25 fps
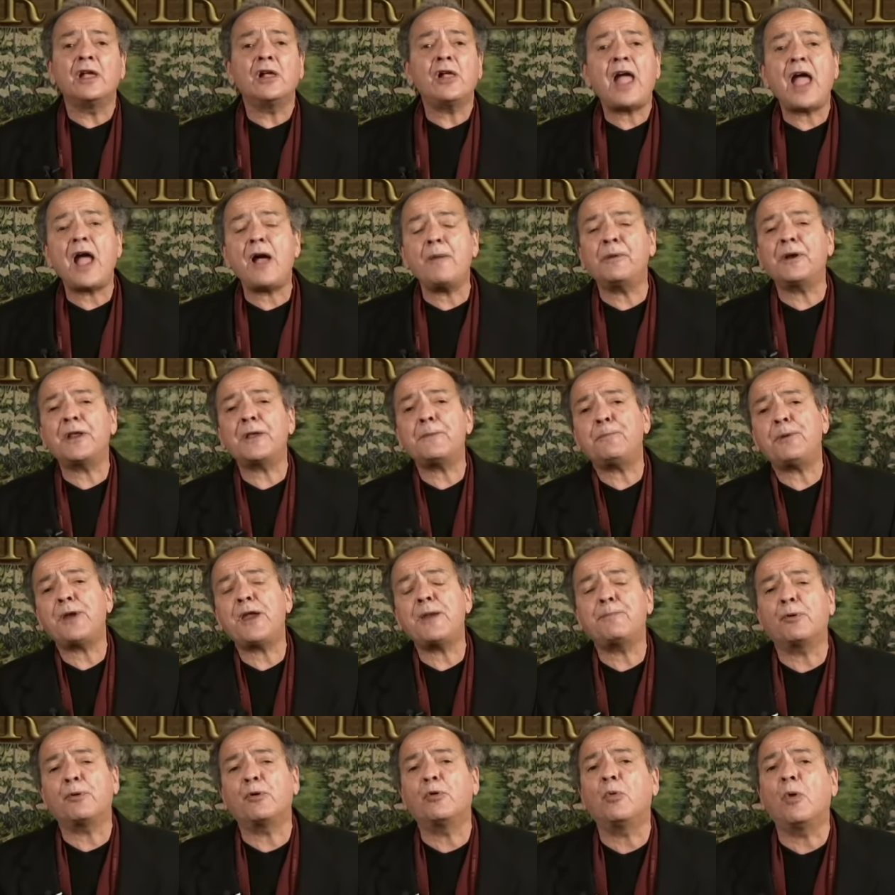How many
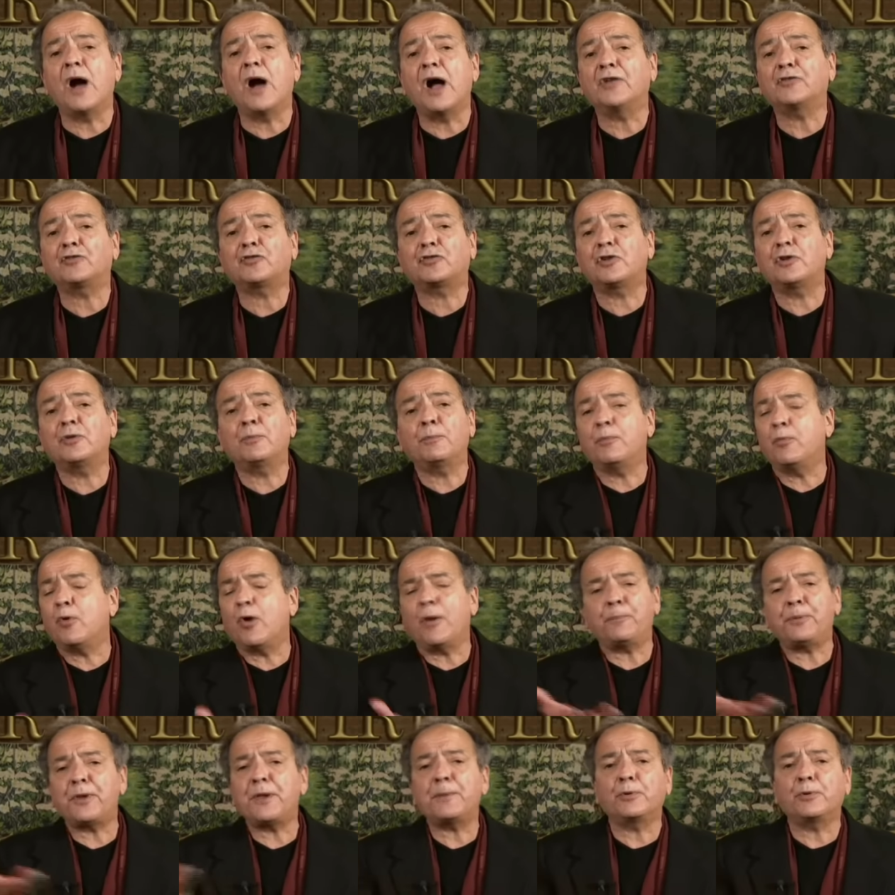people watch, more
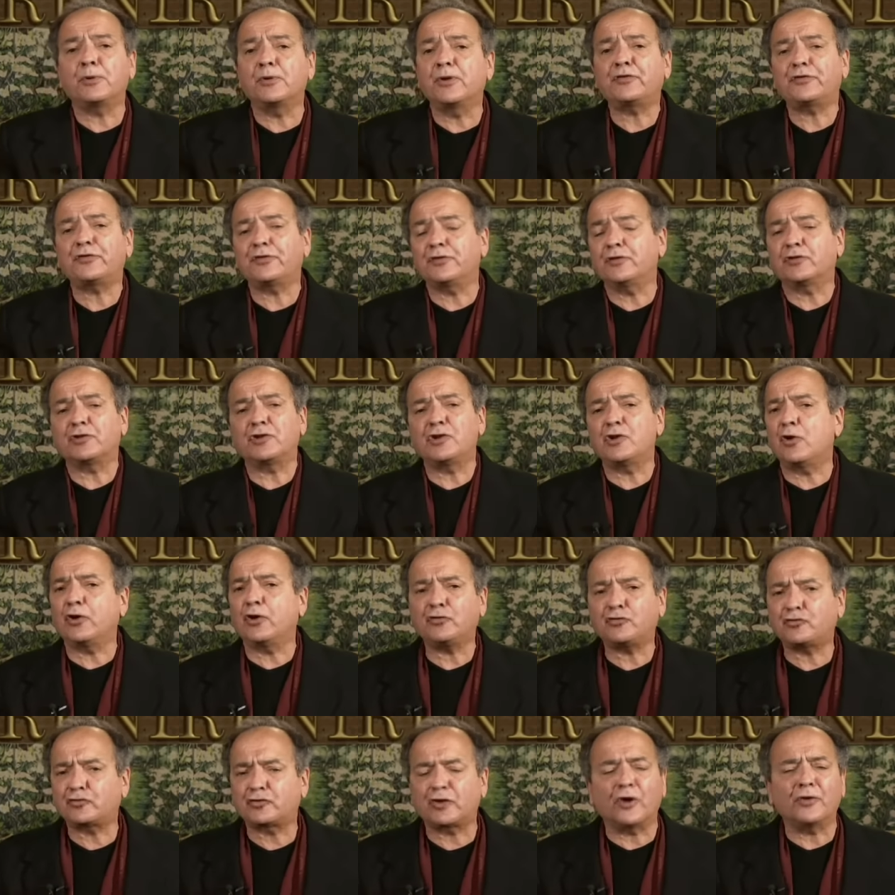people listen to your
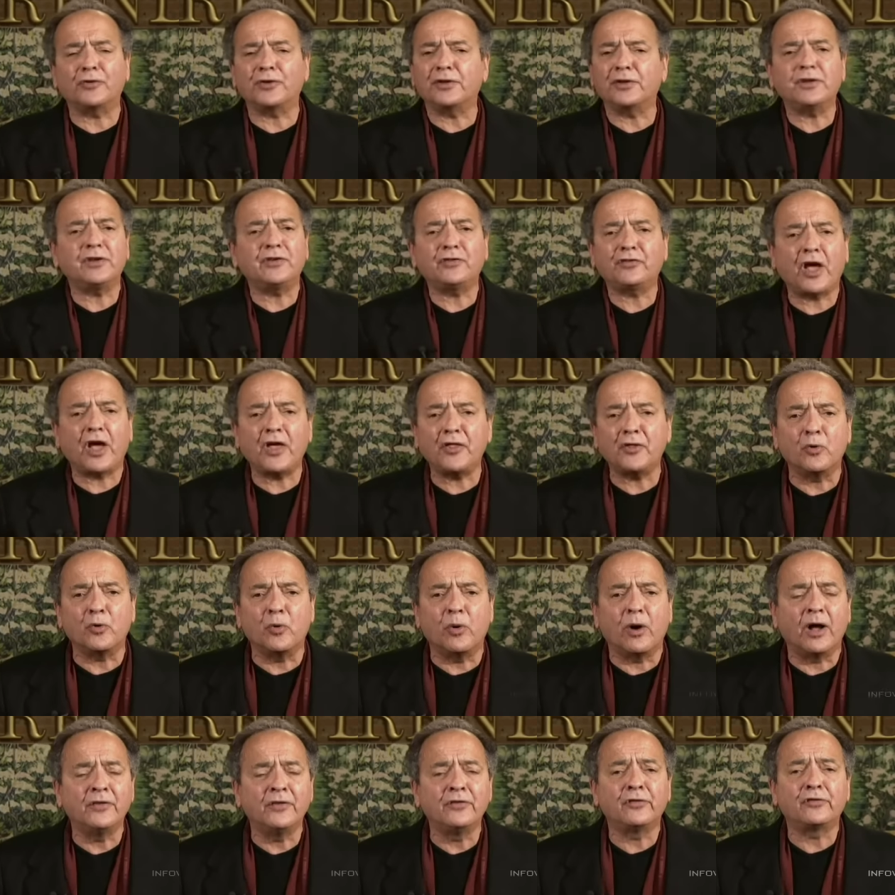show than these other
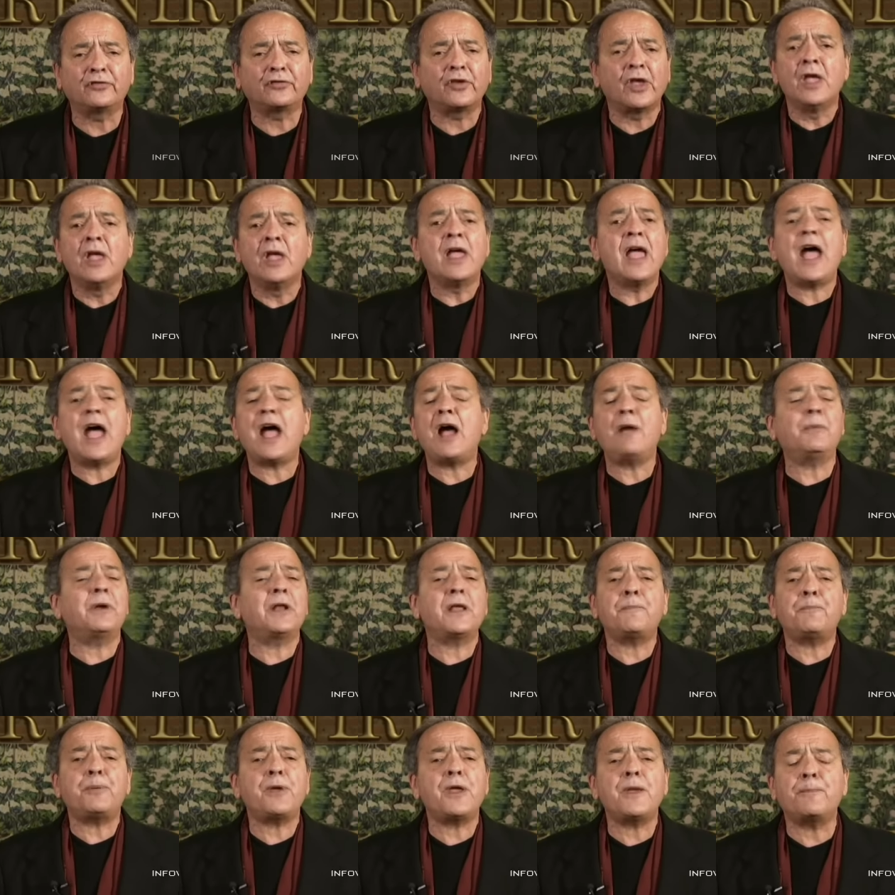ones? How
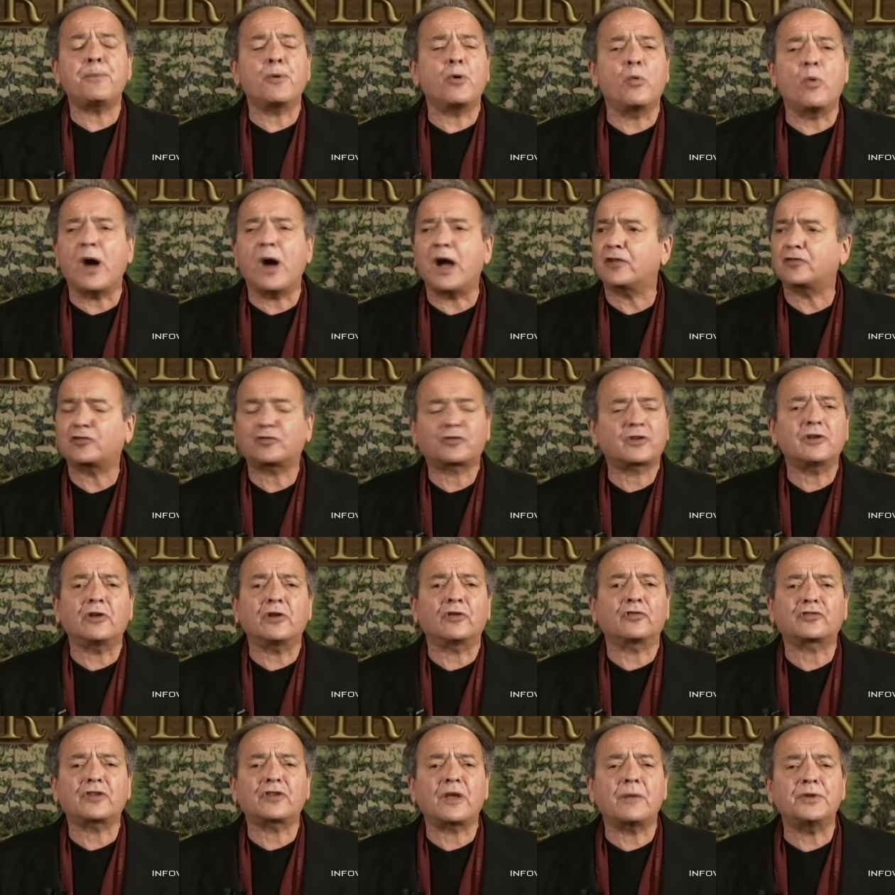many people watch, you know,
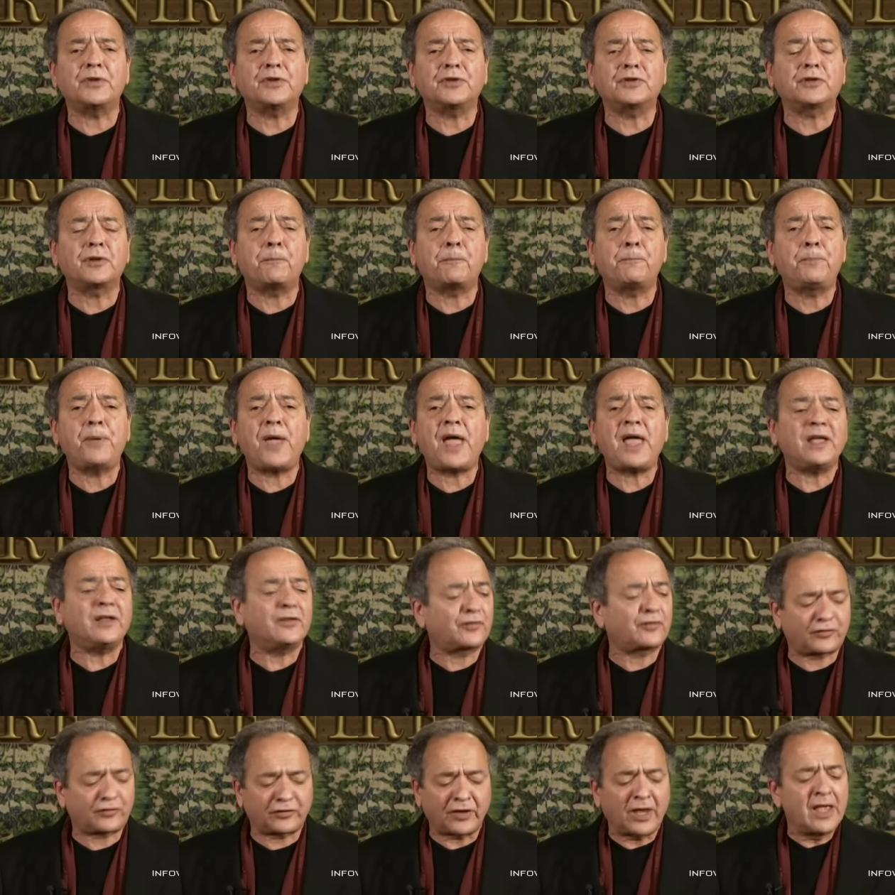some of the
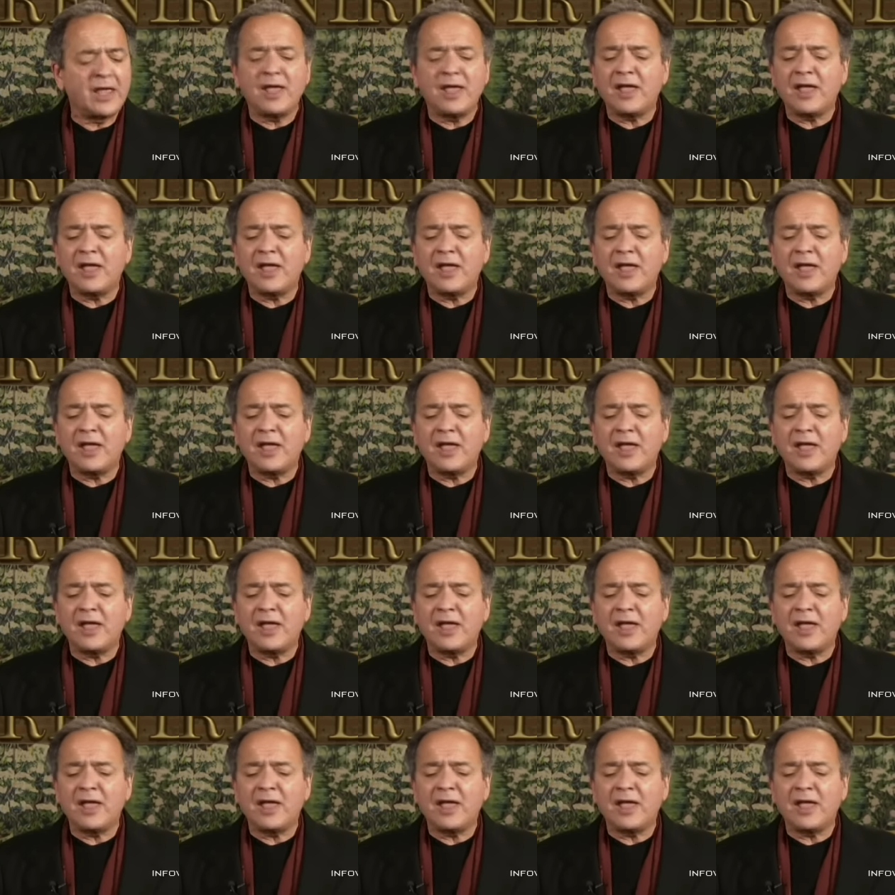debates?